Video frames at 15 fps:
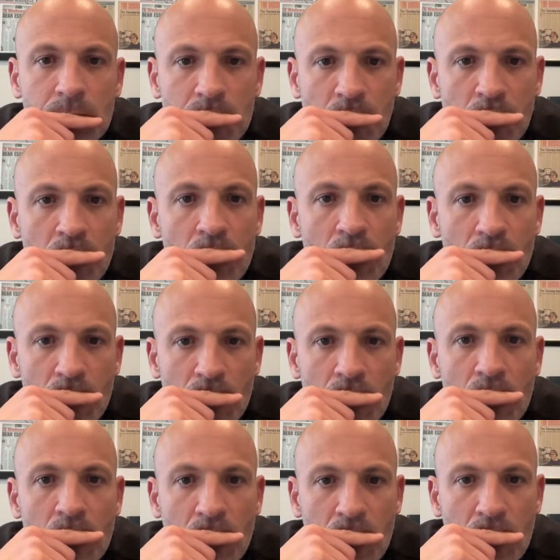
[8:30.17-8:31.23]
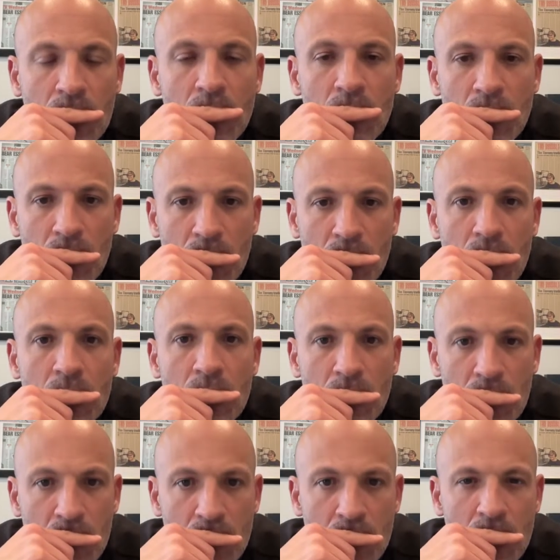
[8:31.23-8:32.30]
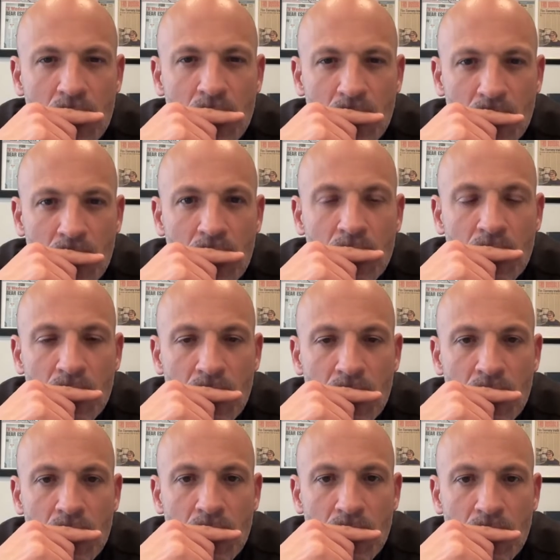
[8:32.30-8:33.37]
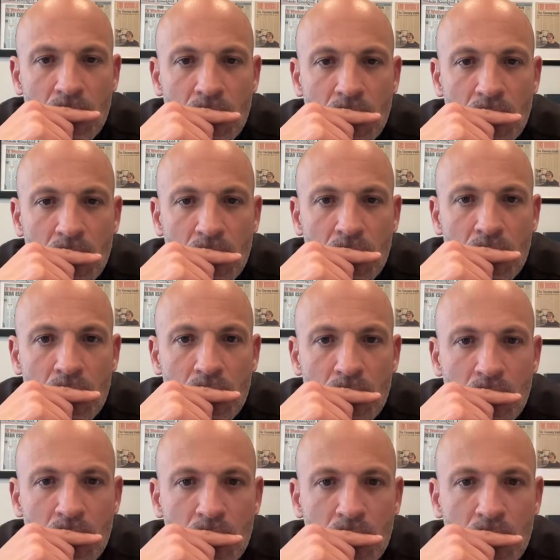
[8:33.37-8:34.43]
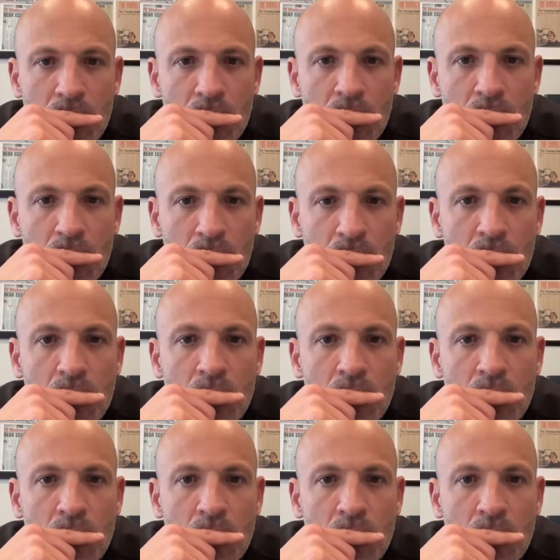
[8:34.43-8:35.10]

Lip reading: The person shown says nothing.